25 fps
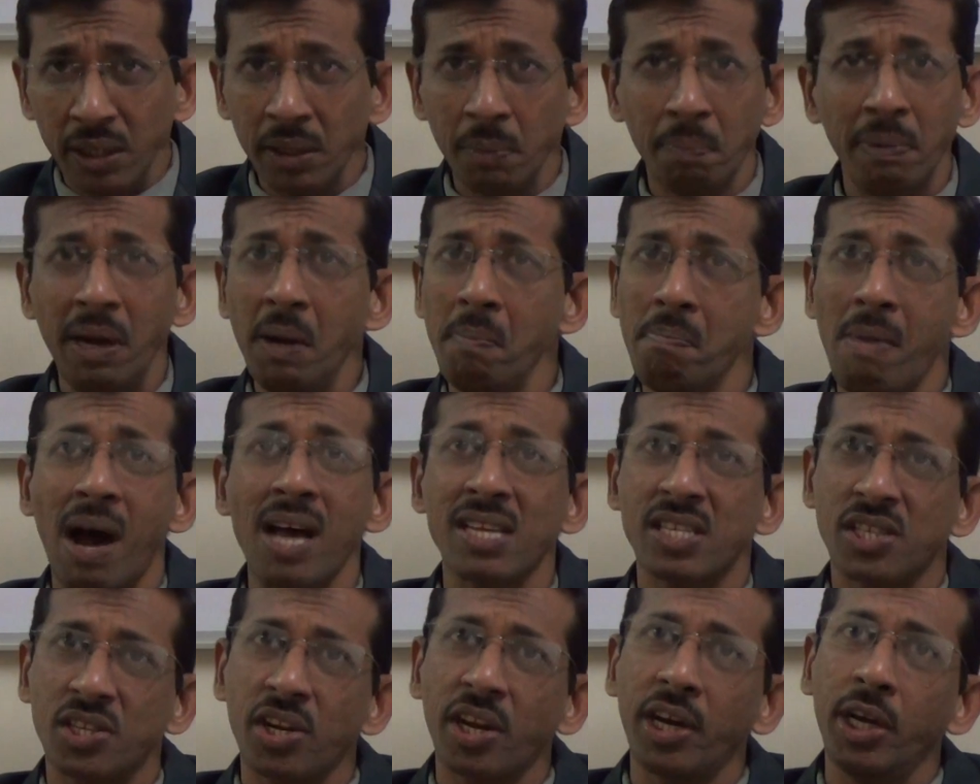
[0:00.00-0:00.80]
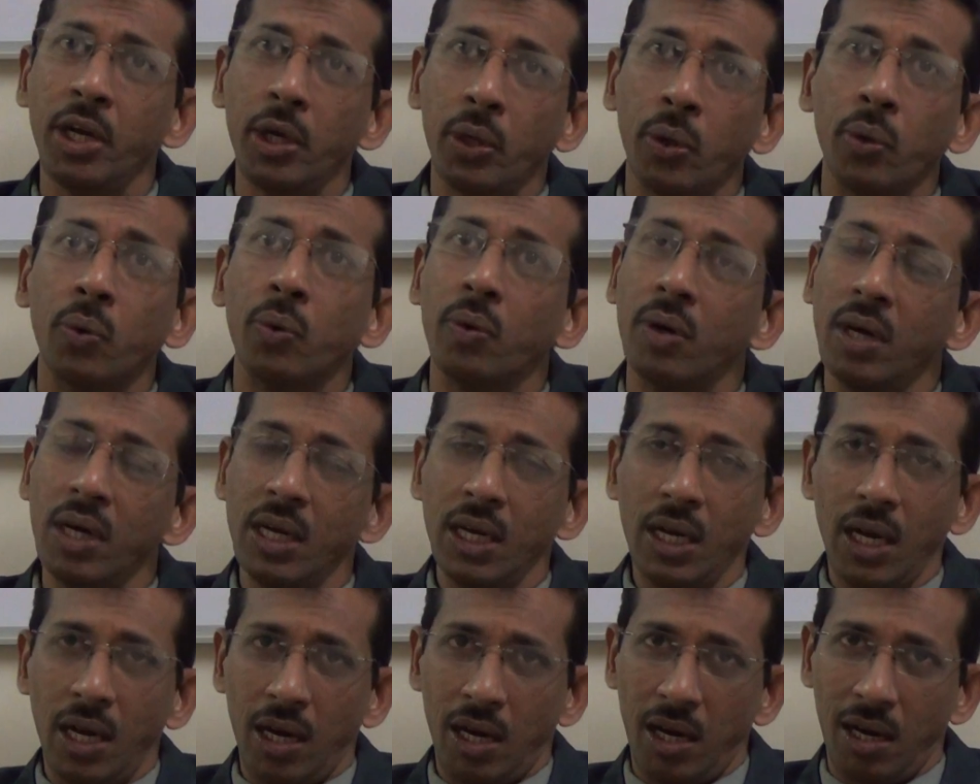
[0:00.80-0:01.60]
be master into
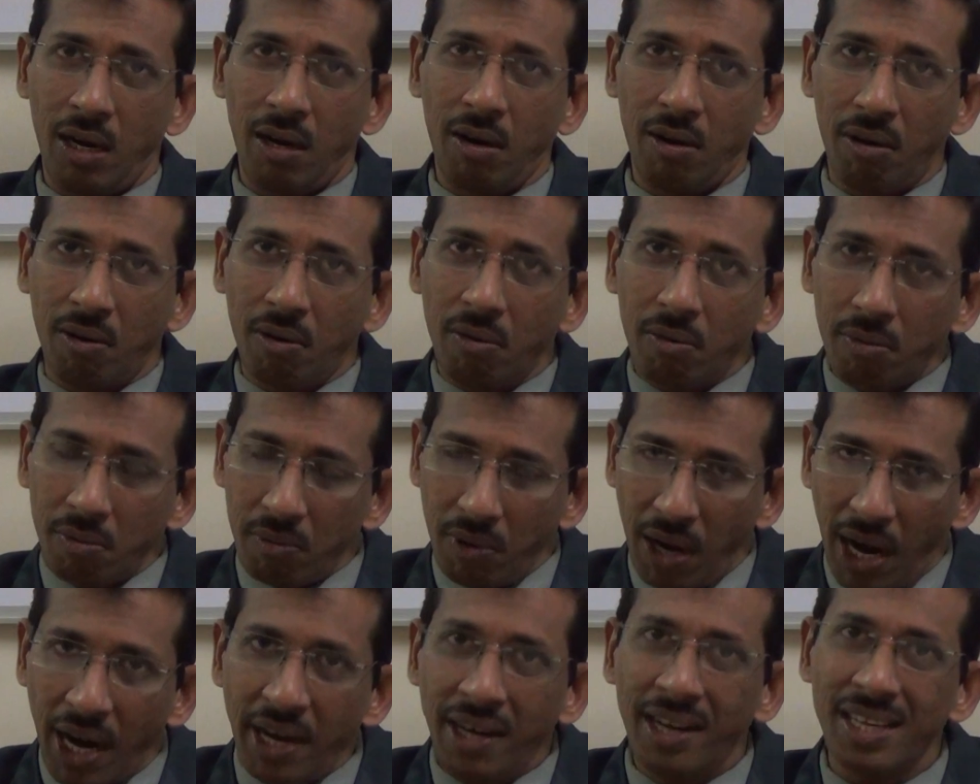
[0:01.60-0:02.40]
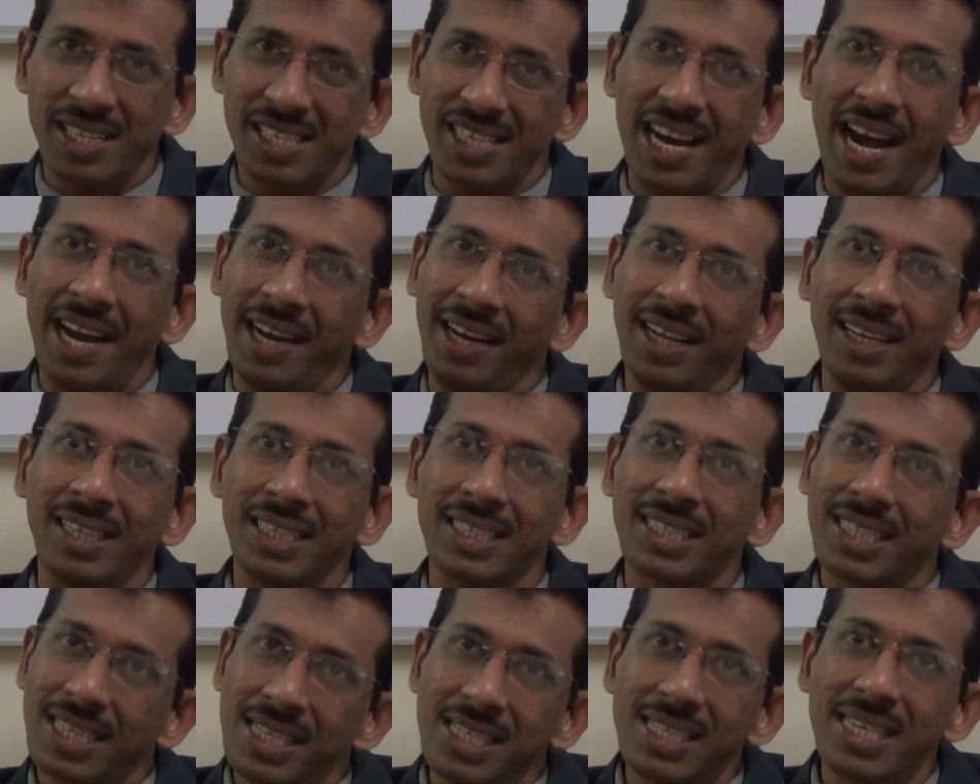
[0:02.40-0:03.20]
understanding the
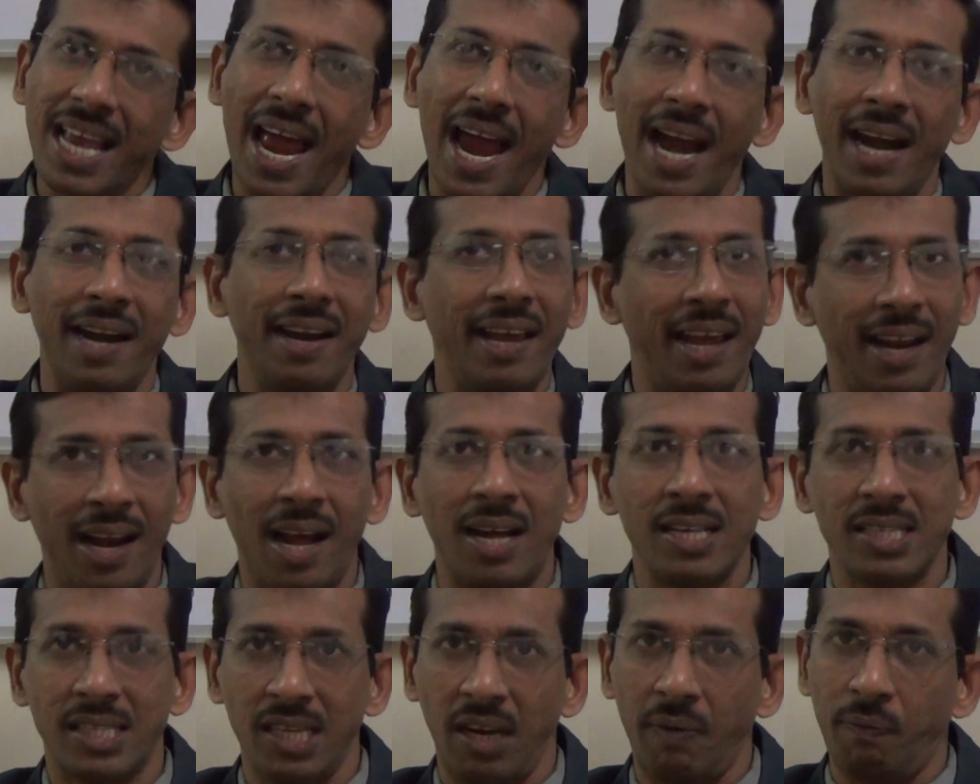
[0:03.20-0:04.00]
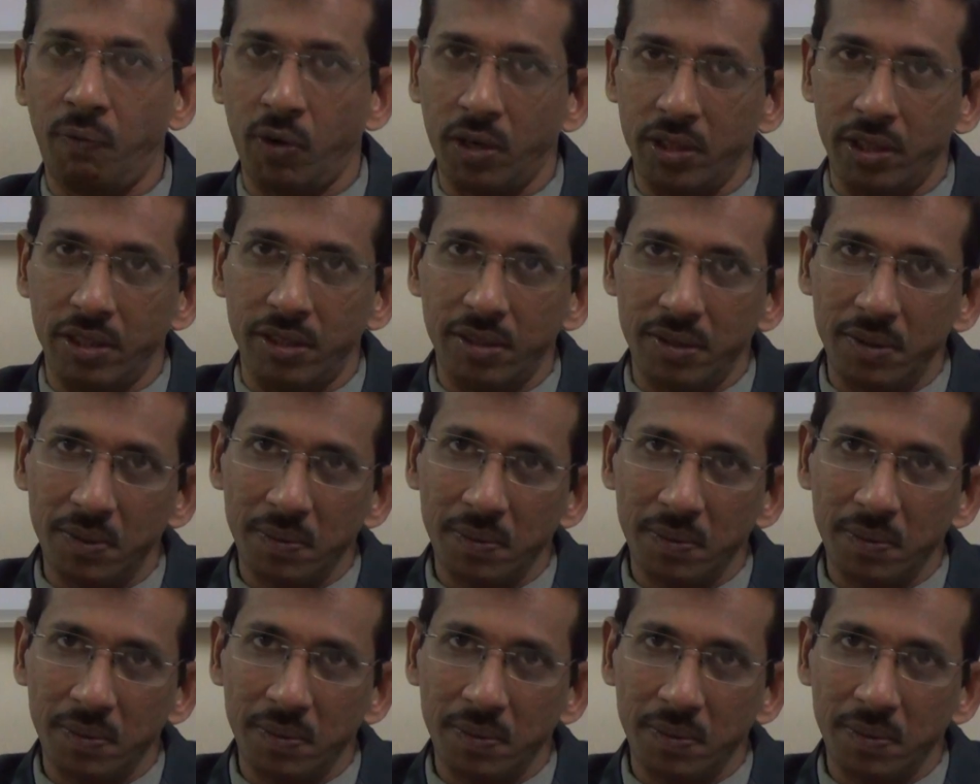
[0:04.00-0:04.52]
skills and enhancing further.